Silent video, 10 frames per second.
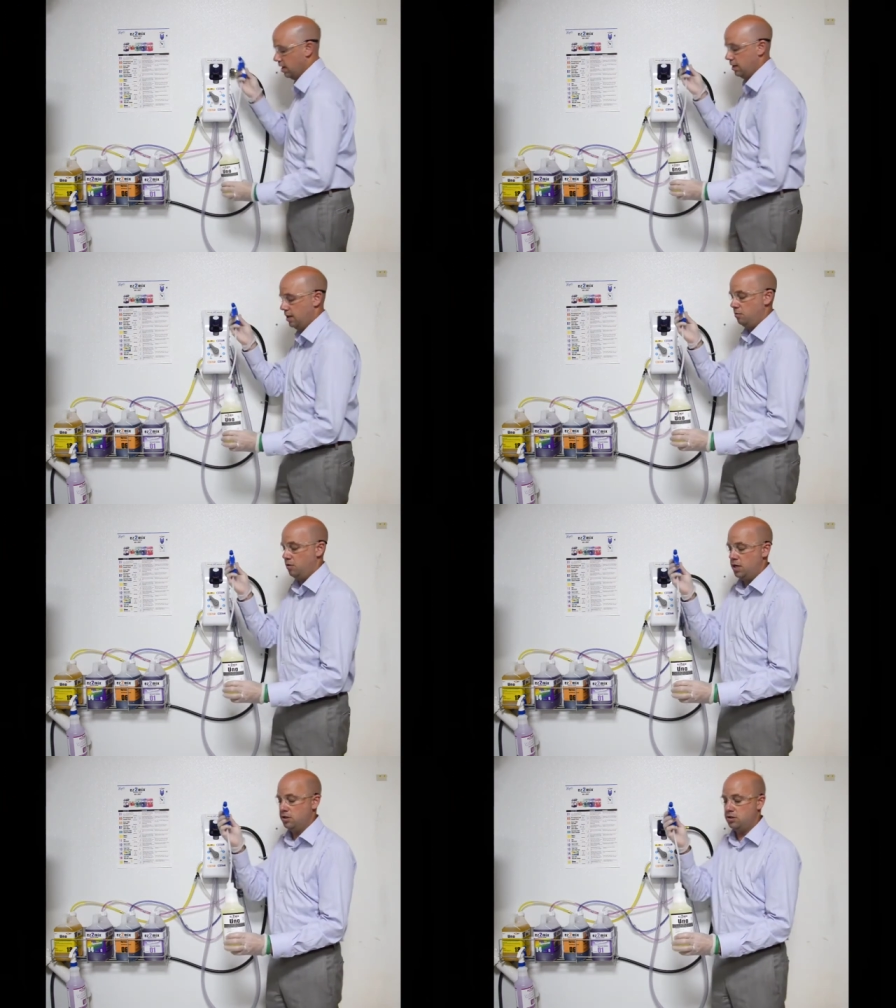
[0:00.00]
and then
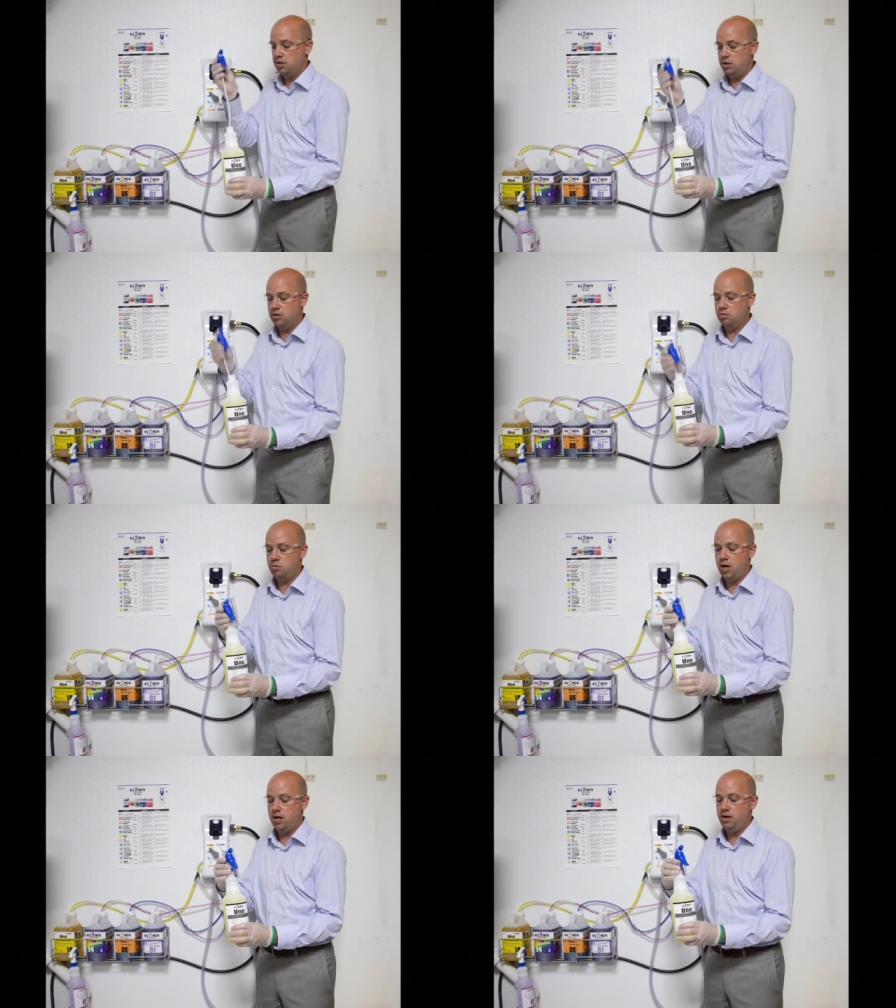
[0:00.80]
reinsert your
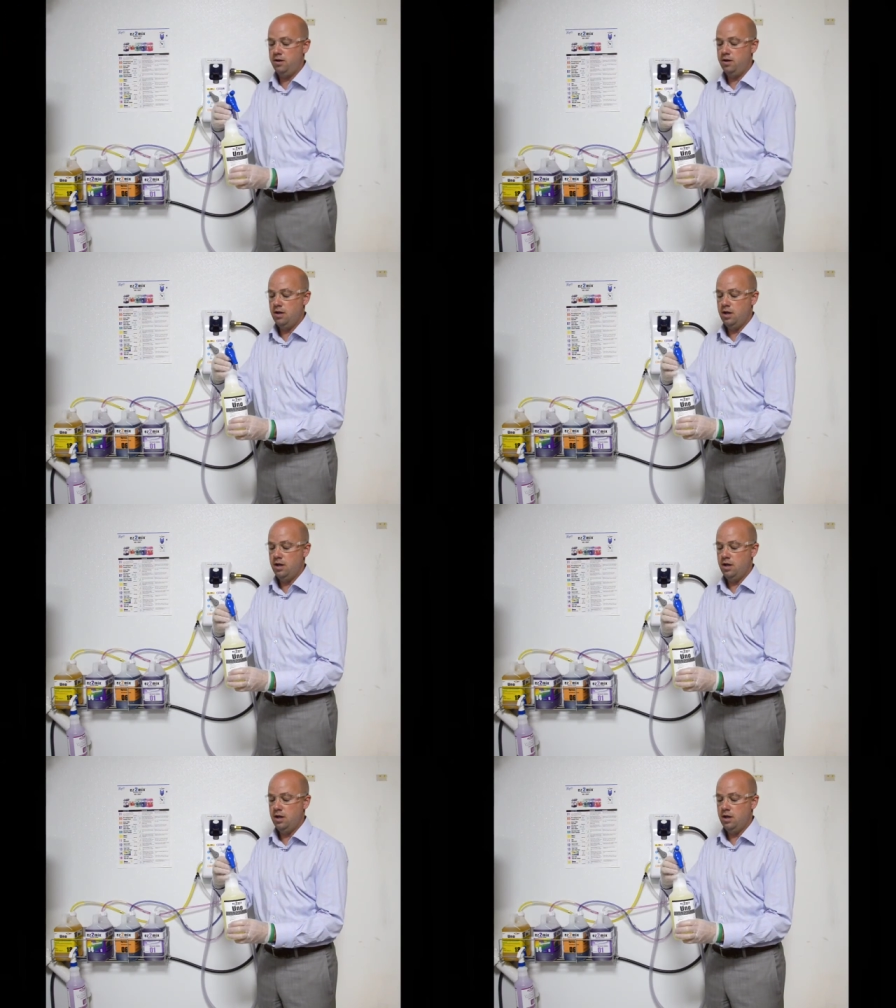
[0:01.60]
sprayer,